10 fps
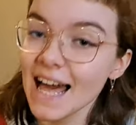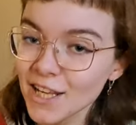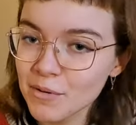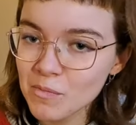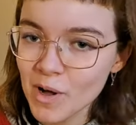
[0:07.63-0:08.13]

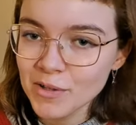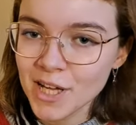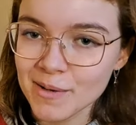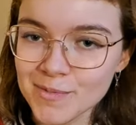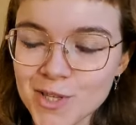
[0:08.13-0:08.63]
Hello and
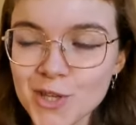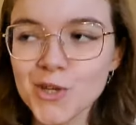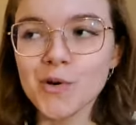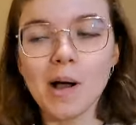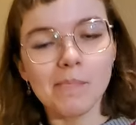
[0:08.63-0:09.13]
welcome
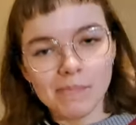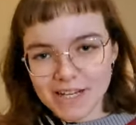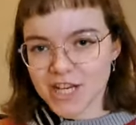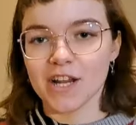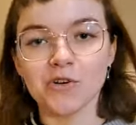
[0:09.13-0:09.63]
to my
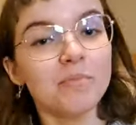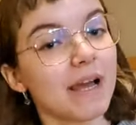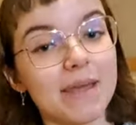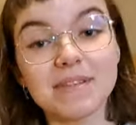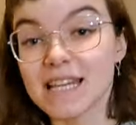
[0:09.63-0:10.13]
channel. My
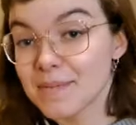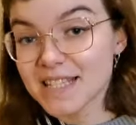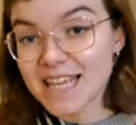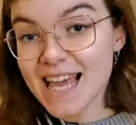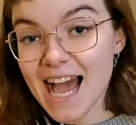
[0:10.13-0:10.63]
name is
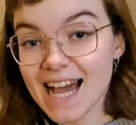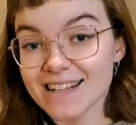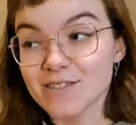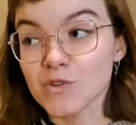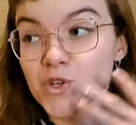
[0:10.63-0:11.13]
Liberty
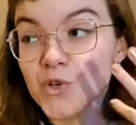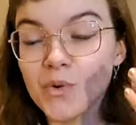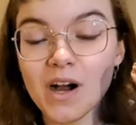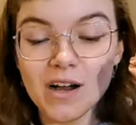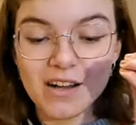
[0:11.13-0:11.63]
and you
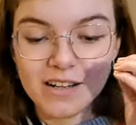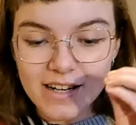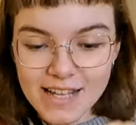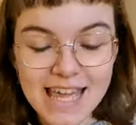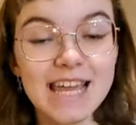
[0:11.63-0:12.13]
are
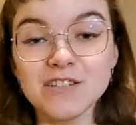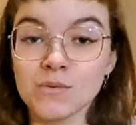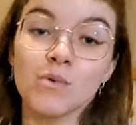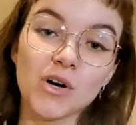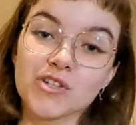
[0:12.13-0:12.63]
here to
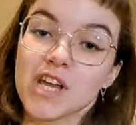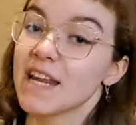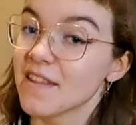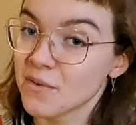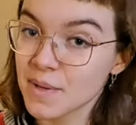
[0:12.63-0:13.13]
watch
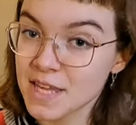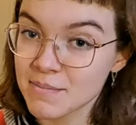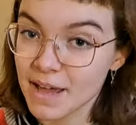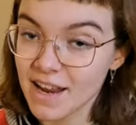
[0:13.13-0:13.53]
another week in my